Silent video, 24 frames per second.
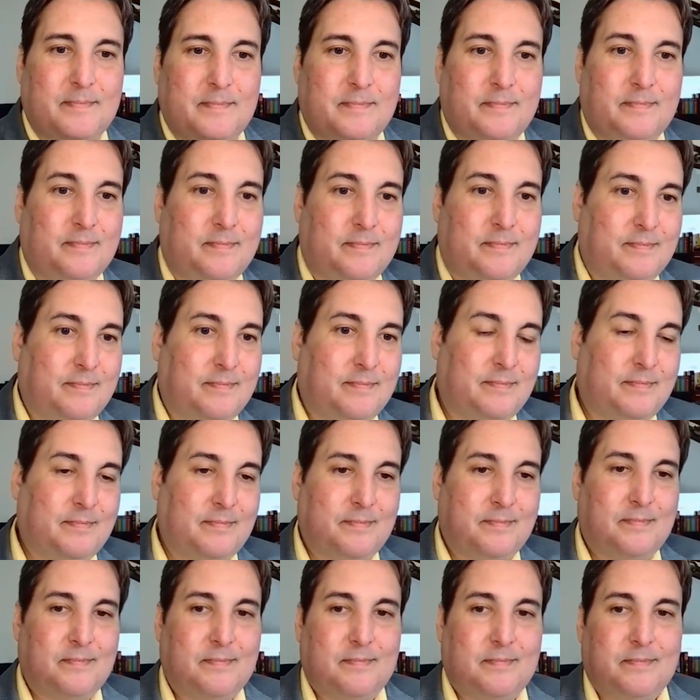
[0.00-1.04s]

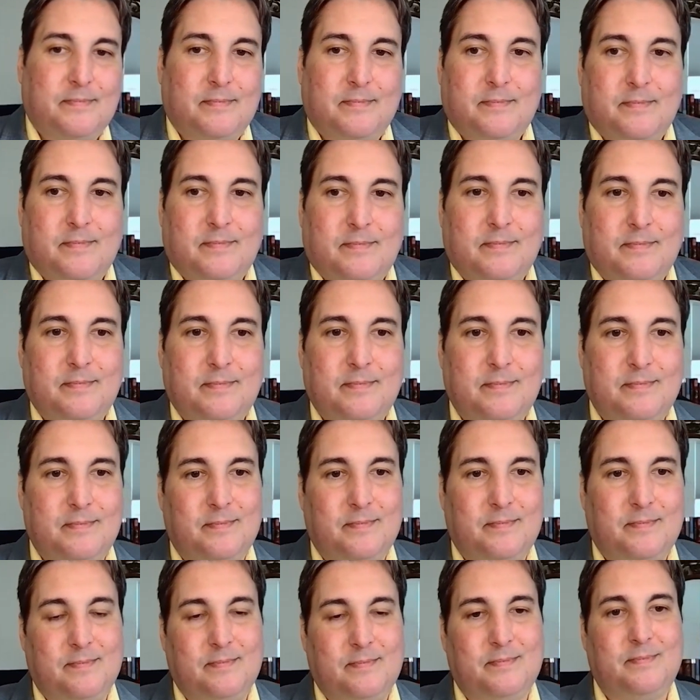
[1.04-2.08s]

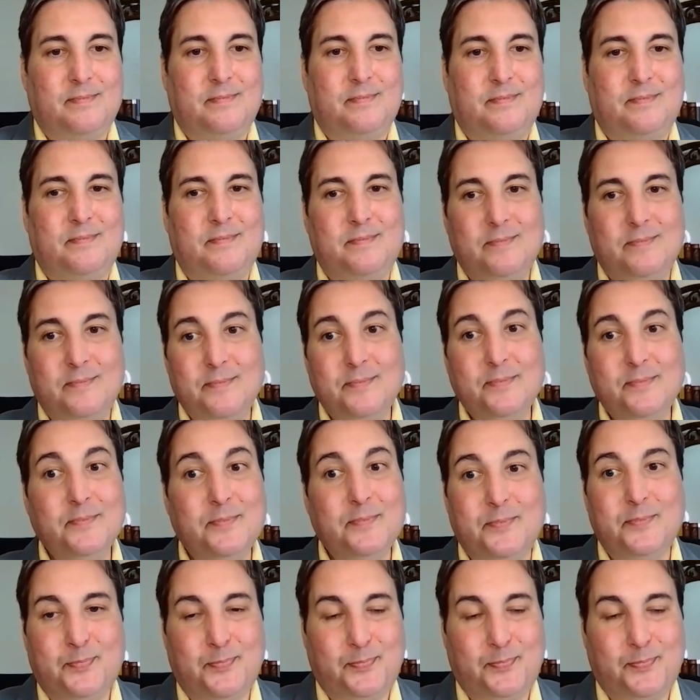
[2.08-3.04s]
(silent)